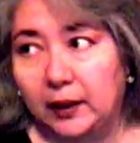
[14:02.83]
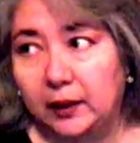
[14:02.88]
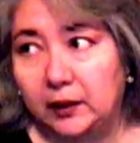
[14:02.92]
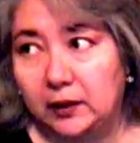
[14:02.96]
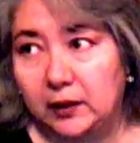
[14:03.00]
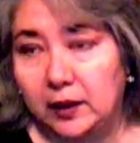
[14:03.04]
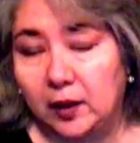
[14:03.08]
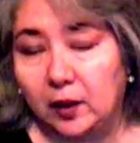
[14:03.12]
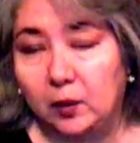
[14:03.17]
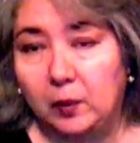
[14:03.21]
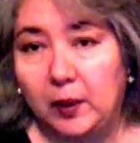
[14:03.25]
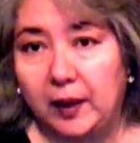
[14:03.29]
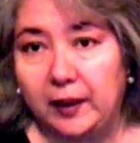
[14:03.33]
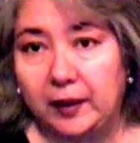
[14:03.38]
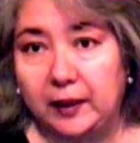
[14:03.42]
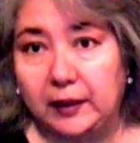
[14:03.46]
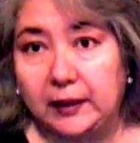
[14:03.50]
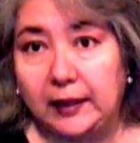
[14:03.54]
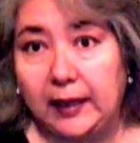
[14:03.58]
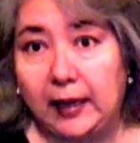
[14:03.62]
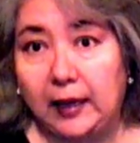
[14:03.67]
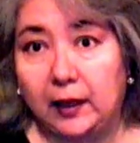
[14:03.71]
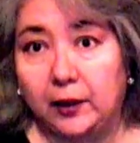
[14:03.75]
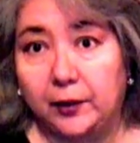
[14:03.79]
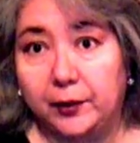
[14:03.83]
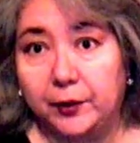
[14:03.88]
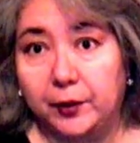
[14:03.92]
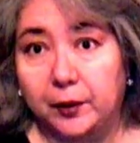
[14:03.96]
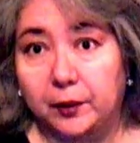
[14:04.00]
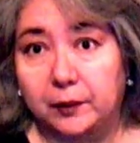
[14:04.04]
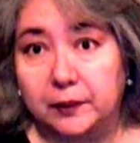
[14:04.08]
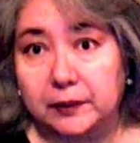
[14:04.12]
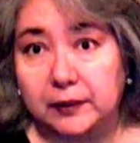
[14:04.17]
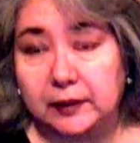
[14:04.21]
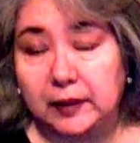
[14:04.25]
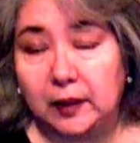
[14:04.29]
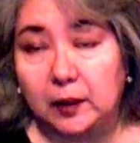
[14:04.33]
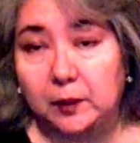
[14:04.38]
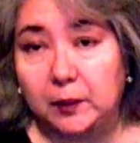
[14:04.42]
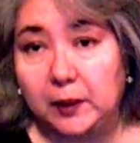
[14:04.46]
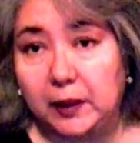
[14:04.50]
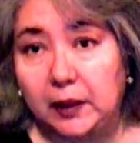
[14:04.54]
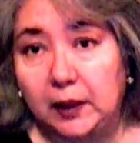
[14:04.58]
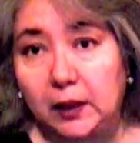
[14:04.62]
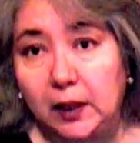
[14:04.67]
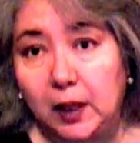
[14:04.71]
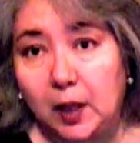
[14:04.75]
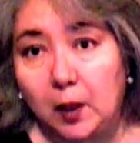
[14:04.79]
could tell by the calendar it was
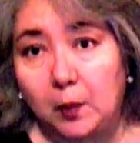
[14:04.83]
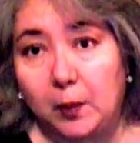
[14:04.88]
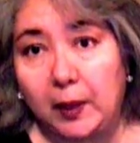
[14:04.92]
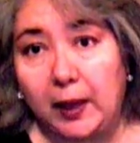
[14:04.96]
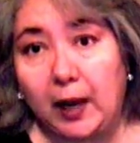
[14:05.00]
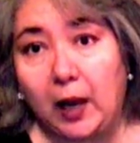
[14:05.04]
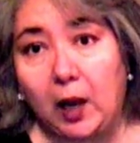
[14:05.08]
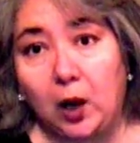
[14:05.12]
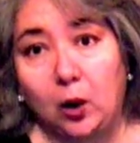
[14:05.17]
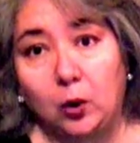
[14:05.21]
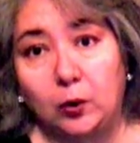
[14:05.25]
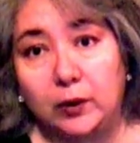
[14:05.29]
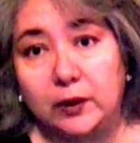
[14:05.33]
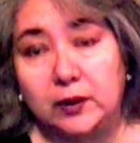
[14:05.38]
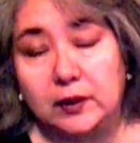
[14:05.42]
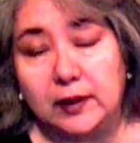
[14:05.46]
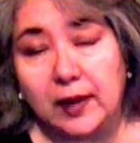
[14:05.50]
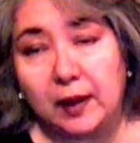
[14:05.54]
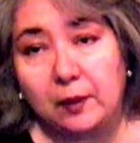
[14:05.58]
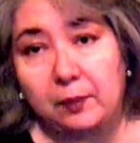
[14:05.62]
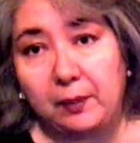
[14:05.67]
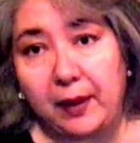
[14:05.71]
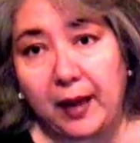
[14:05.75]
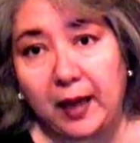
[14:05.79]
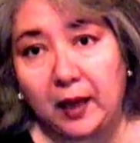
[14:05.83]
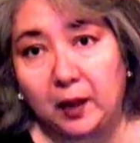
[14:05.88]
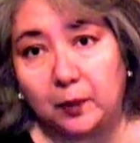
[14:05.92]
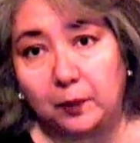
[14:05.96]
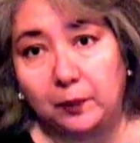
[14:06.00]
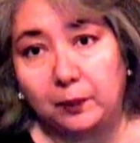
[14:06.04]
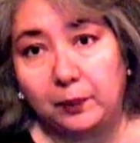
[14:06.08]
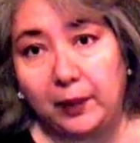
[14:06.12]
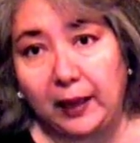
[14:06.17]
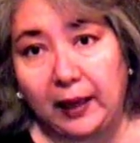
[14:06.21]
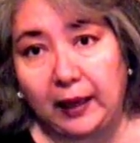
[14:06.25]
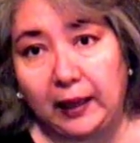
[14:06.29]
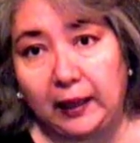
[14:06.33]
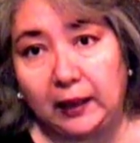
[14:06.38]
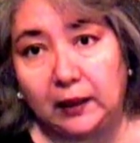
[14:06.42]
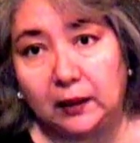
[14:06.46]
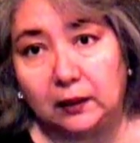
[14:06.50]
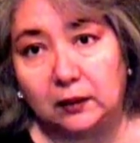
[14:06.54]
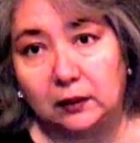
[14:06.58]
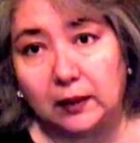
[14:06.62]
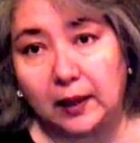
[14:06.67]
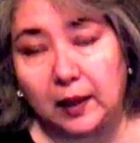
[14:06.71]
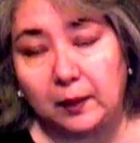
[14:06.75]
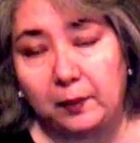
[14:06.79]
coming, but that back pain,
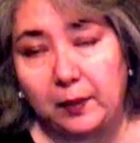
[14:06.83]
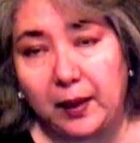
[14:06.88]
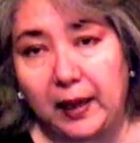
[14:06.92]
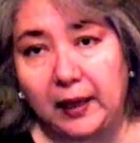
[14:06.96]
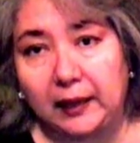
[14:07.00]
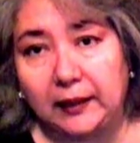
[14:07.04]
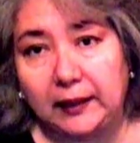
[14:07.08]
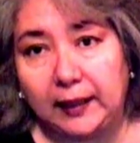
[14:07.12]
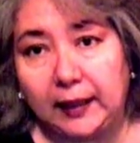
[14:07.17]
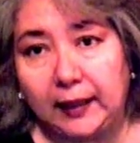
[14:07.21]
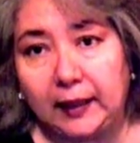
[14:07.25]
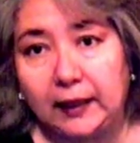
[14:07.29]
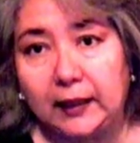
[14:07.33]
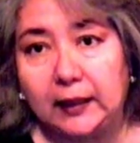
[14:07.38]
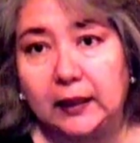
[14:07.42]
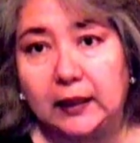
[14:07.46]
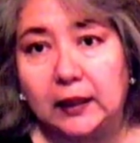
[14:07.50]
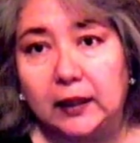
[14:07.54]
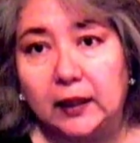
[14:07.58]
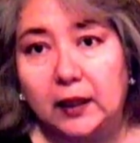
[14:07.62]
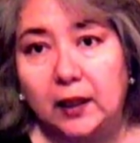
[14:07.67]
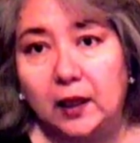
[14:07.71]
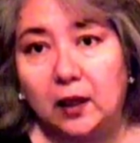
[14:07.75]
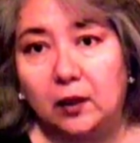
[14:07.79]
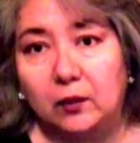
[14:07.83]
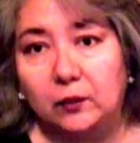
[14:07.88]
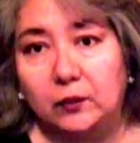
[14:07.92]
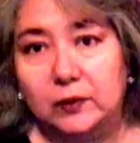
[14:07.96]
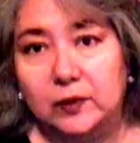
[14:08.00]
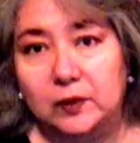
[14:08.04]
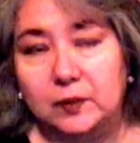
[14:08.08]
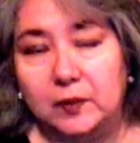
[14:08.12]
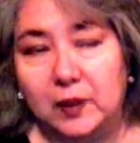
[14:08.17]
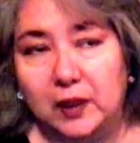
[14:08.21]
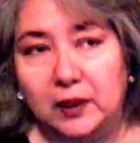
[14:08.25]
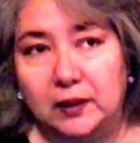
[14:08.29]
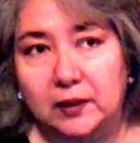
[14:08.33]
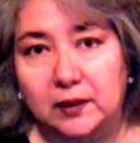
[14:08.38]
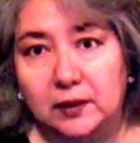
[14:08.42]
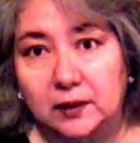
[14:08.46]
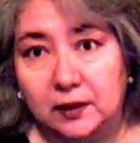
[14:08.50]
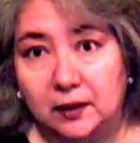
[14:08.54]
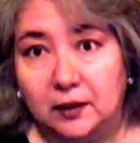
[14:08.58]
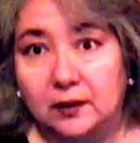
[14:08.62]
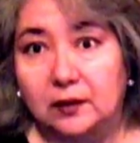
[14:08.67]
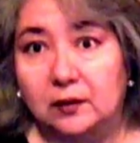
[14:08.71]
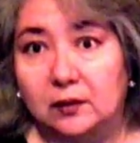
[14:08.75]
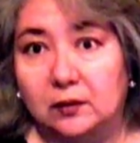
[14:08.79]
that backache was my
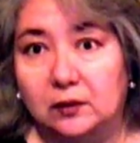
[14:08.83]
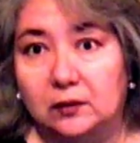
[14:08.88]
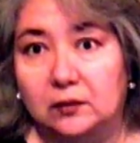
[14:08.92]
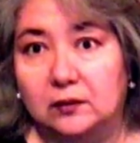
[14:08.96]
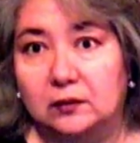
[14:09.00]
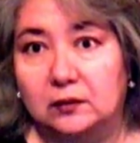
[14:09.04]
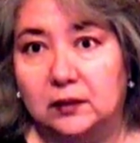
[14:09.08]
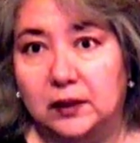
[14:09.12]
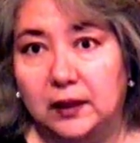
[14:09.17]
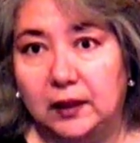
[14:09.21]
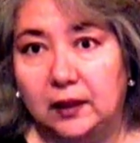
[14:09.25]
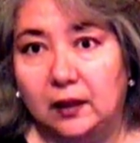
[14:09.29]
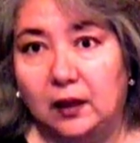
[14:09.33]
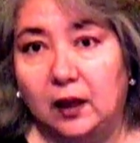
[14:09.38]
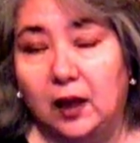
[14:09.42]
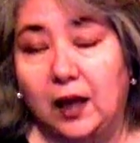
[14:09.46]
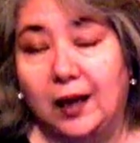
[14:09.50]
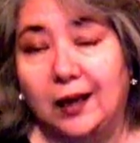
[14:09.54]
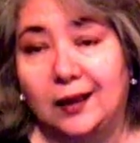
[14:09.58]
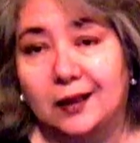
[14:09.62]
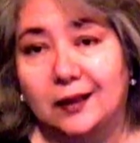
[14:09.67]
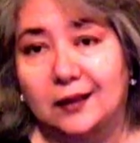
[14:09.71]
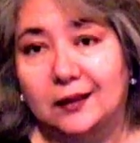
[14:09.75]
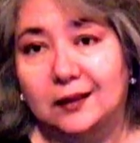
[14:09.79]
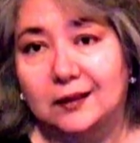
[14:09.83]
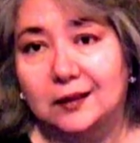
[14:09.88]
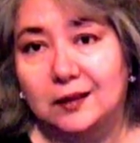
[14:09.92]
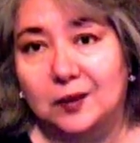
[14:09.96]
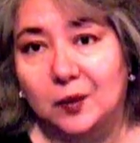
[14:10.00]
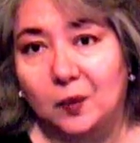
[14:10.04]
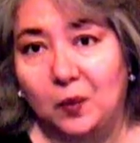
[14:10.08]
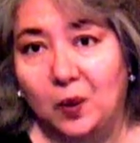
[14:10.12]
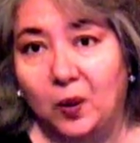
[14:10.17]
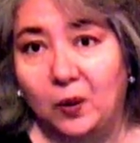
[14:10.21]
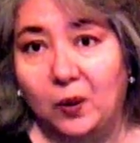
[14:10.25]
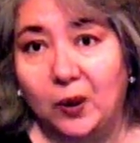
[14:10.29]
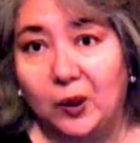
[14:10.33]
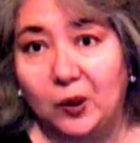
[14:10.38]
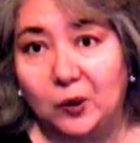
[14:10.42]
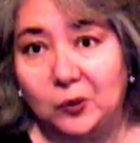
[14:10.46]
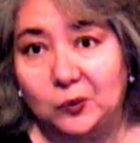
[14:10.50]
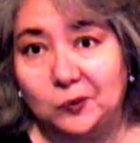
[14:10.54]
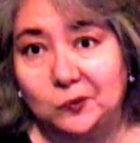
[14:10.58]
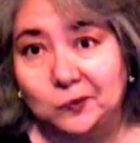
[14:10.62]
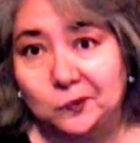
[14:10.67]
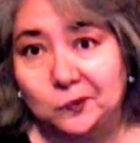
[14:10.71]
signal that, tomorrow.